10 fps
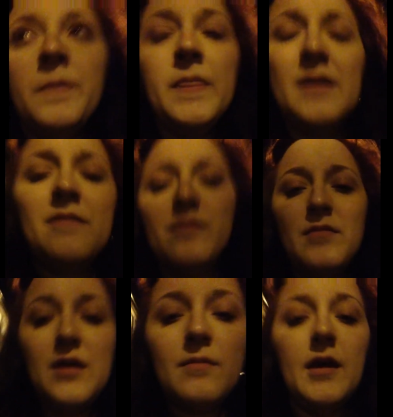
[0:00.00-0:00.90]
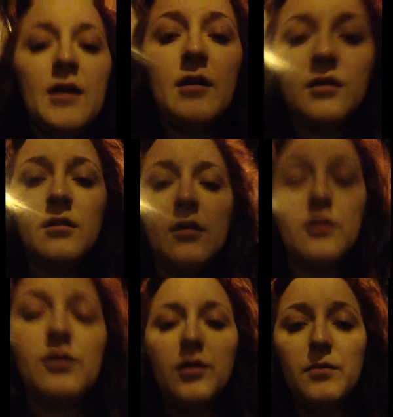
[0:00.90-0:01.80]
and maybe it'll
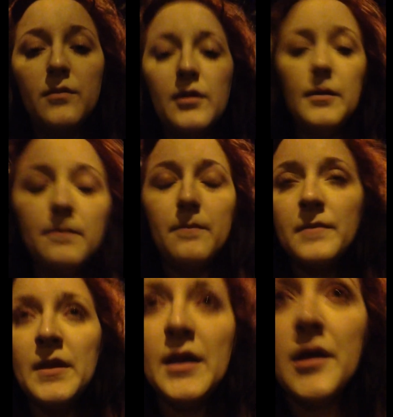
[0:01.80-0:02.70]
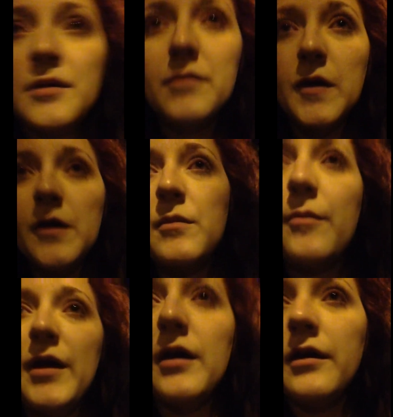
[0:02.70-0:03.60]
become a
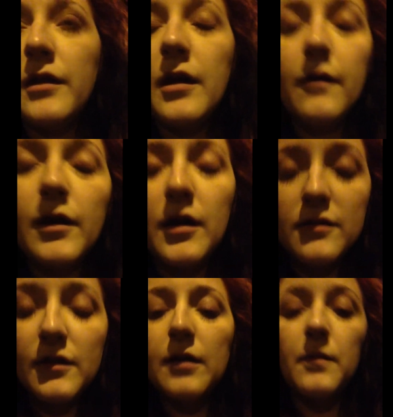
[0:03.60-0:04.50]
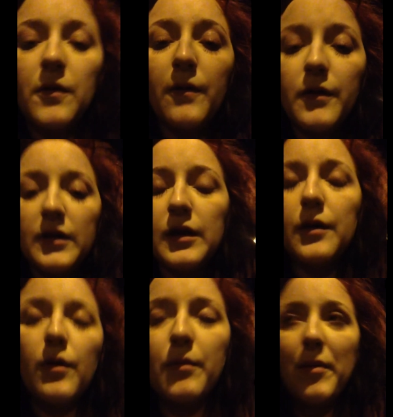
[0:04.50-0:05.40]
bit clearer as I keep going,
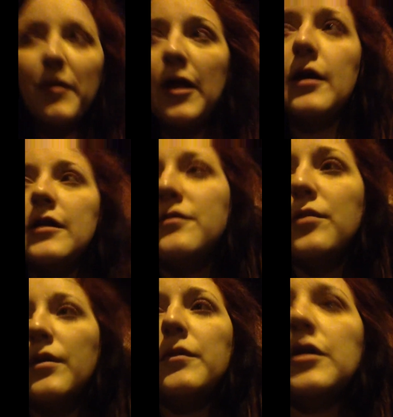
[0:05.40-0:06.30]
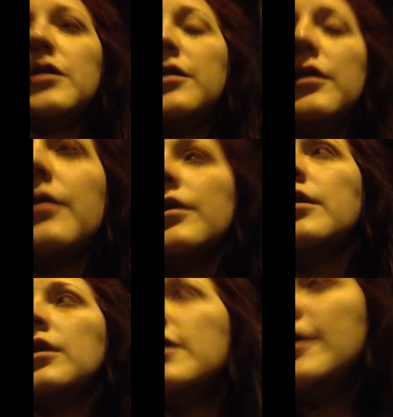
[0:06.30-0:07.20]
like what my plan is, what I'm gonna do.
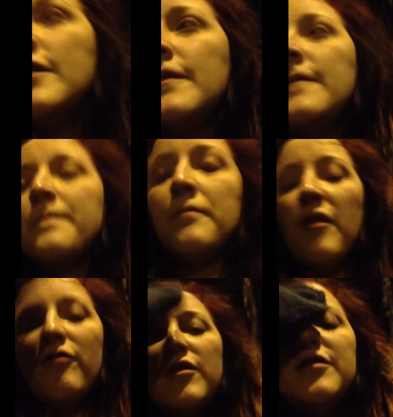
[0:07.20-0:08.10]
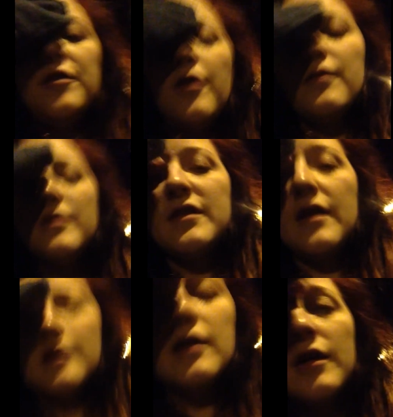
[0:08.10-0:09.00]
My first thought was
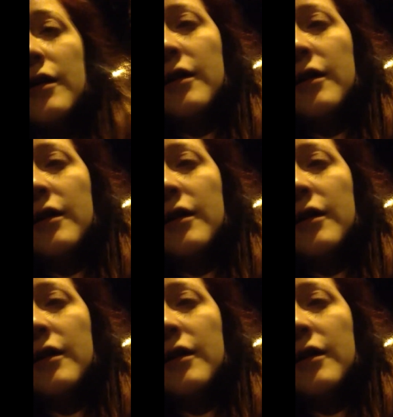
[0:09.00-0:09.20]
like,